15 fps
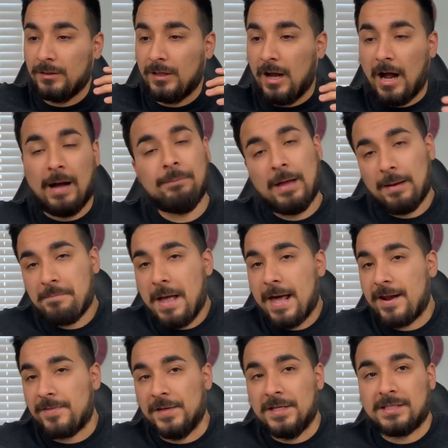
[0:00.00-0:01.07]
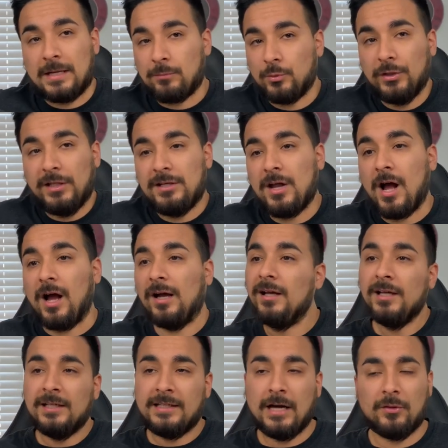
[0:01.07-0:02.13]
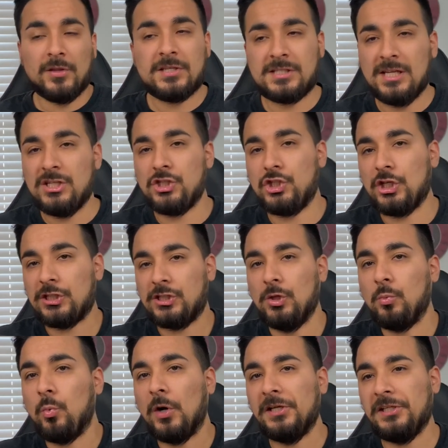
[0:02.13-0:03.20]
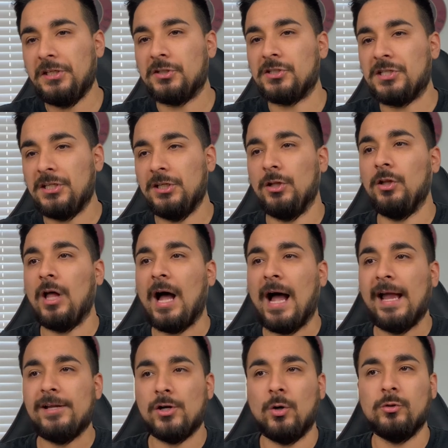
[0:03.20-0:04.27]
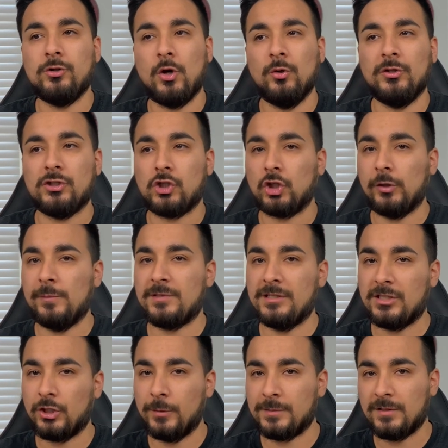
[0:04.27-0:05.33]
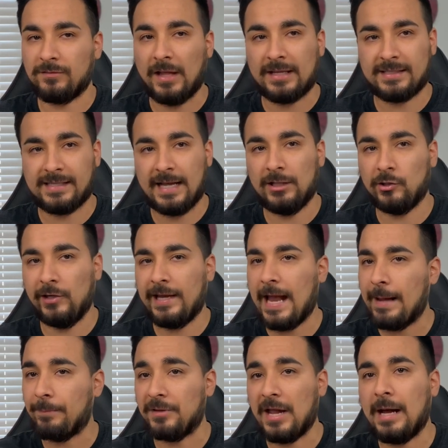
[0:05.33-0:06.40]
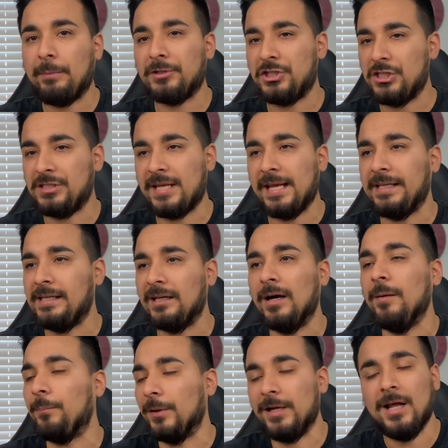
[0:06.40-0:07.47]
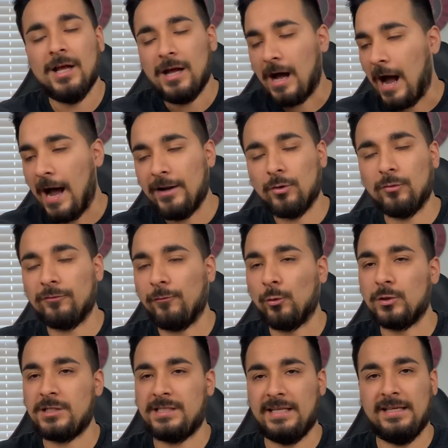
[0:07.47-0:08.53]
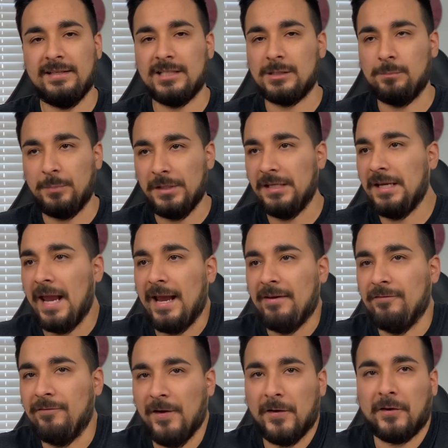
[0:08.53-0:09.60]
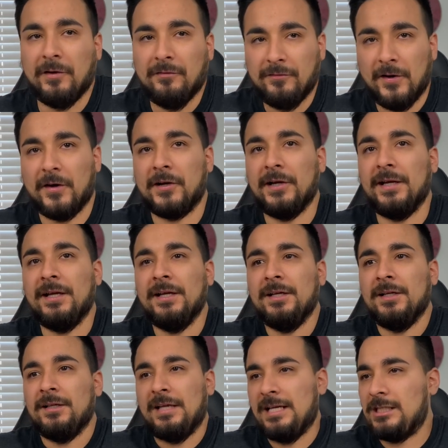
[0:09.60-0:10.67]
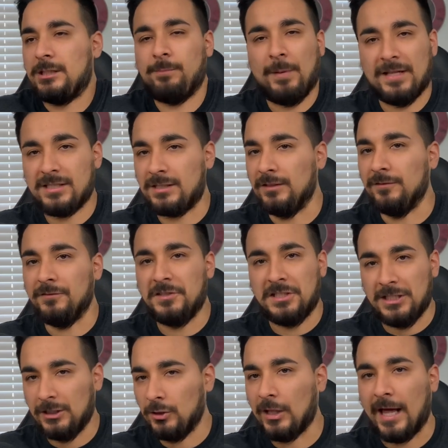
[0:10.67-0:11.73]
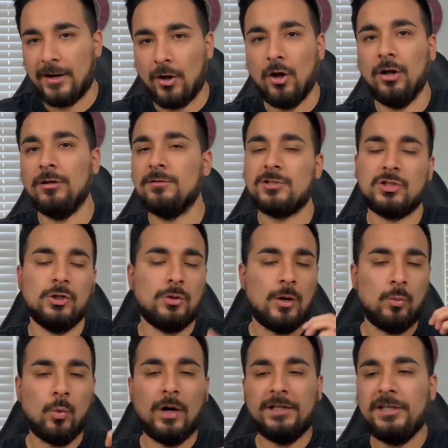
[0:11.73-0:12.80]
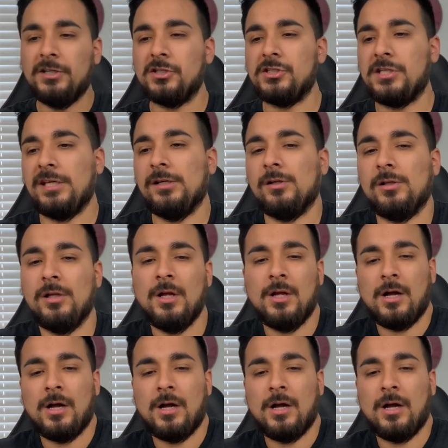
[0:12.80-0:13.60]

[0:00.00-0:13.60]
I'm not mad at this. I'm really not. Now, this is just a 1-year deal. I don't know the terms in terms of like salary cap and how much he's taking up, but I don't foresee this be a very, very expensive deal at all. So a 1-year deal,